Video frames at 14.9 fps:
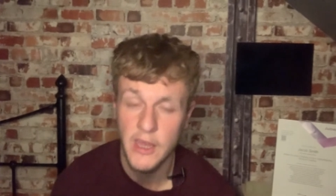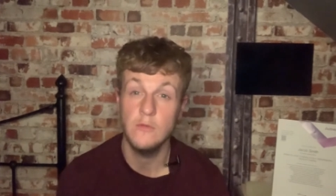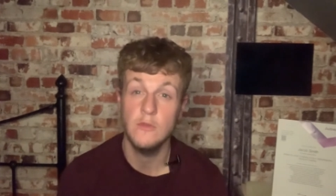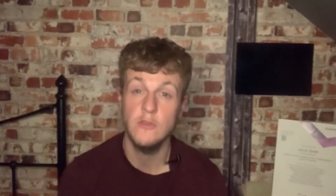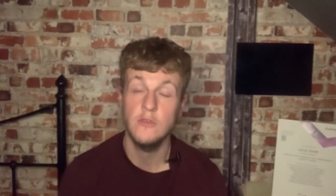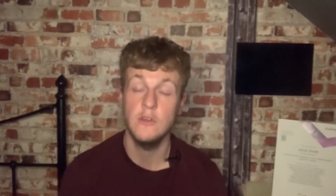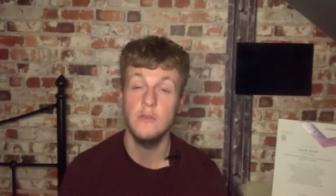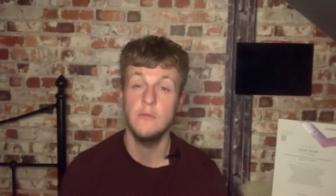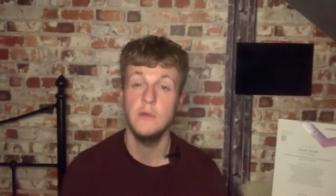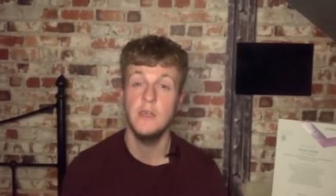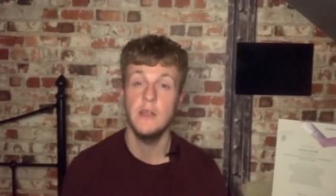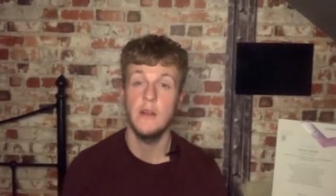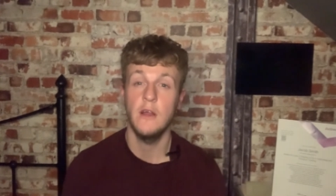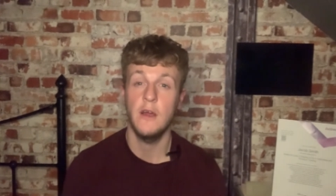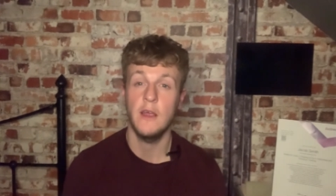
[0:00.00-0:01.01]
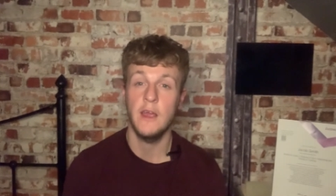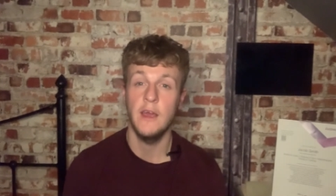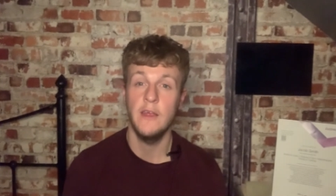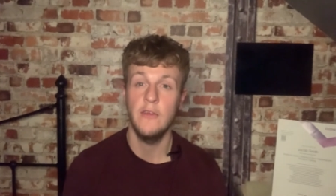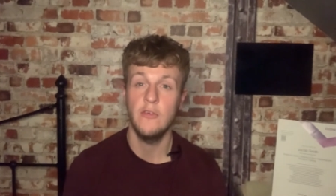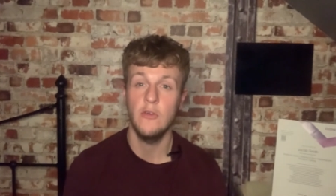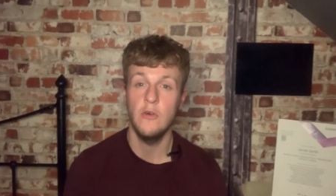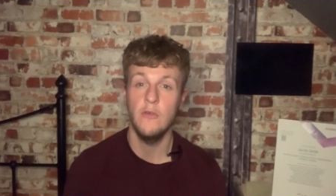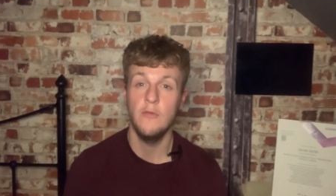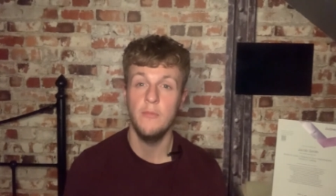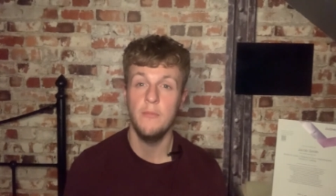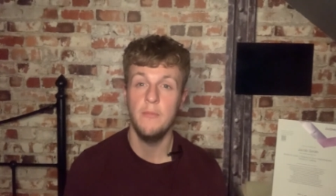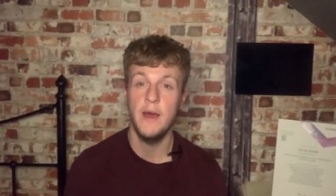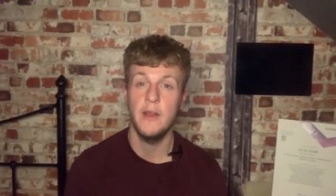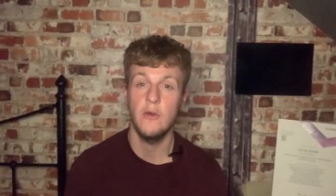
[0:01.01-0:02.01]
I'm just going to read like a sort of
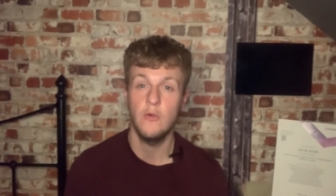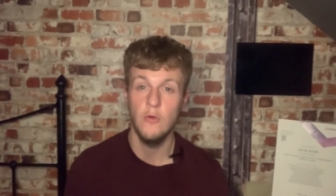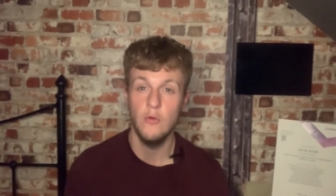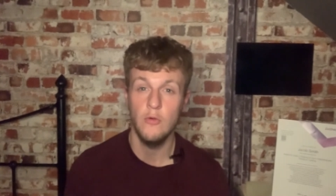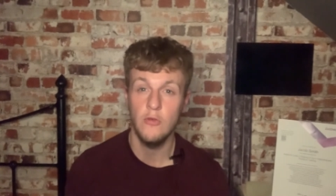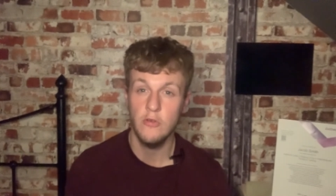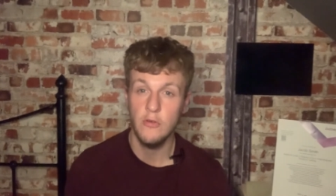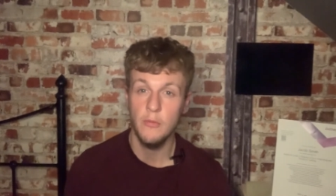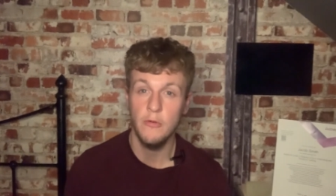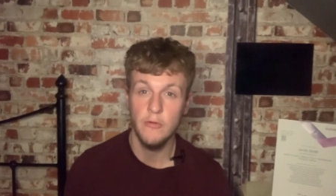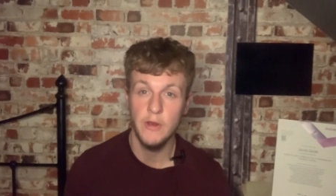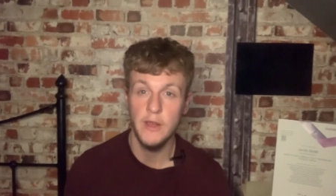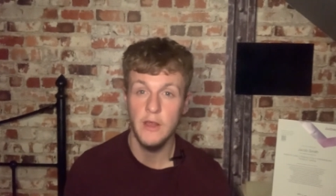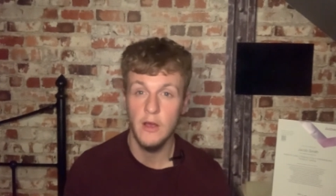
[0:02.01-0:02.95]
medical summary,